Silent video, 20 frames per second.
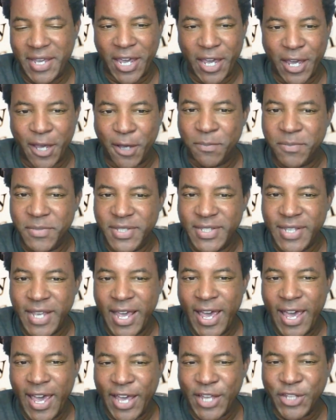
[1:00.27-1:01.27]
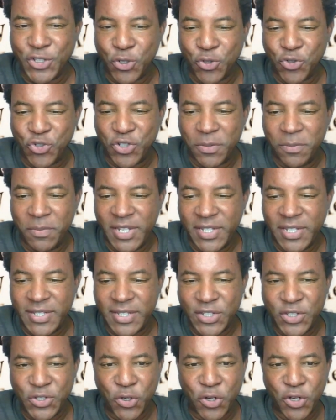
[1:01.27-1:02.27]
scams. And so she meets
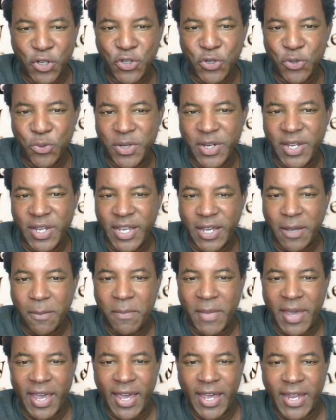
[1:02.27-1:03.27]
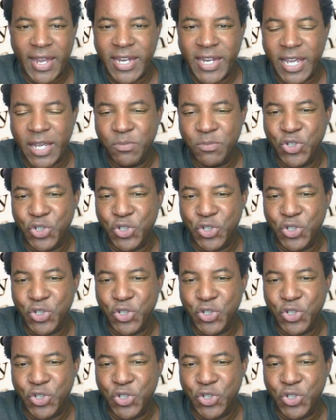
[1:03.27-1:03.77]
this sort of unique man named